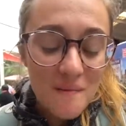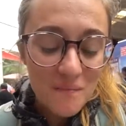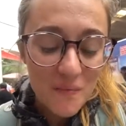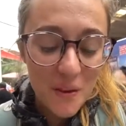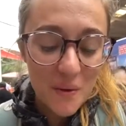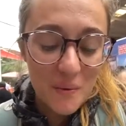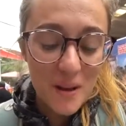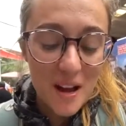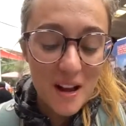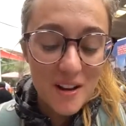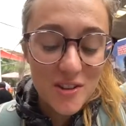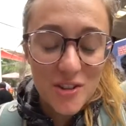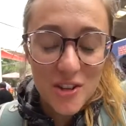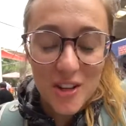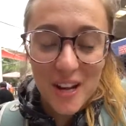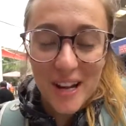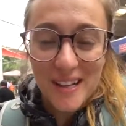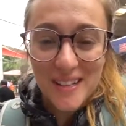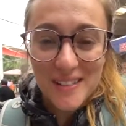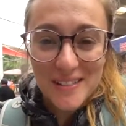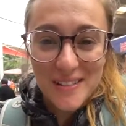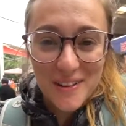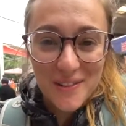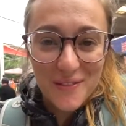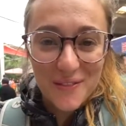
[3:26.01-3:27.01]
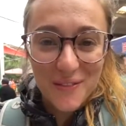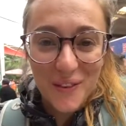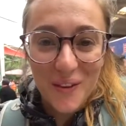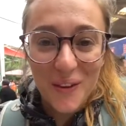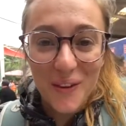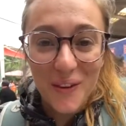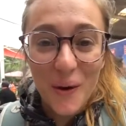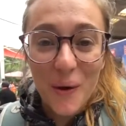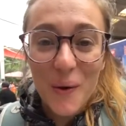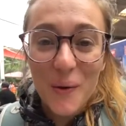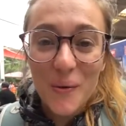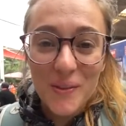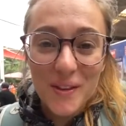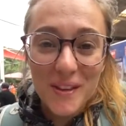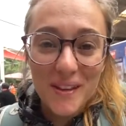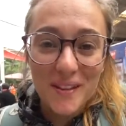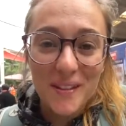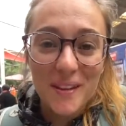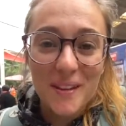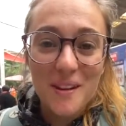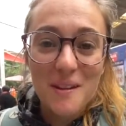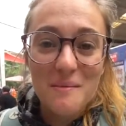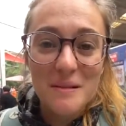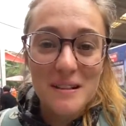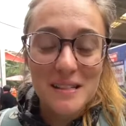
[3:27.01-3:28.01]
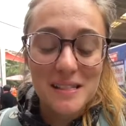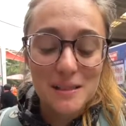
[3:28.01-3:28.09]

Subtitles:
and we actually asked her for only a little bit